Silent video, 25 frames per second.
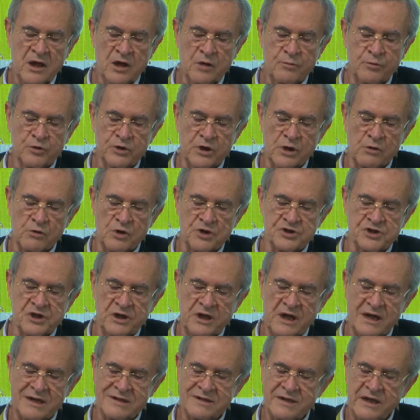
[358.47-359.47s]
other member
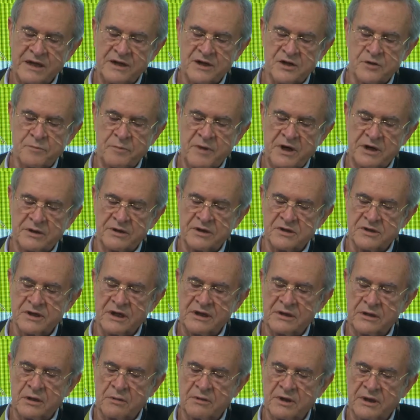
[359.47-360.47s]
states.
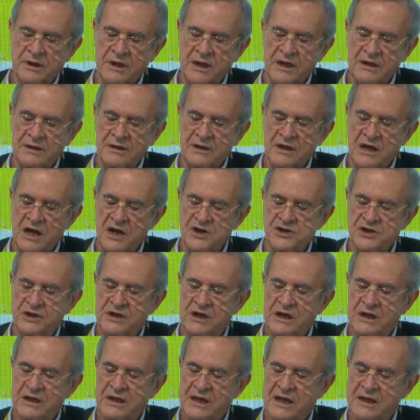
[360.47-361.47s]
This
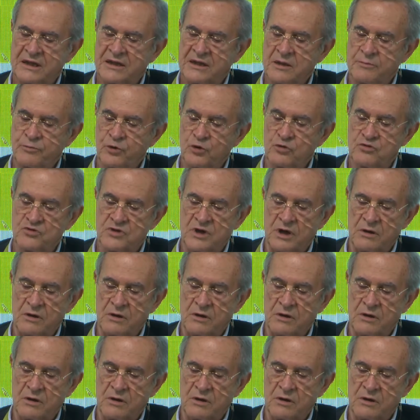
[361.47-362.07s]
can give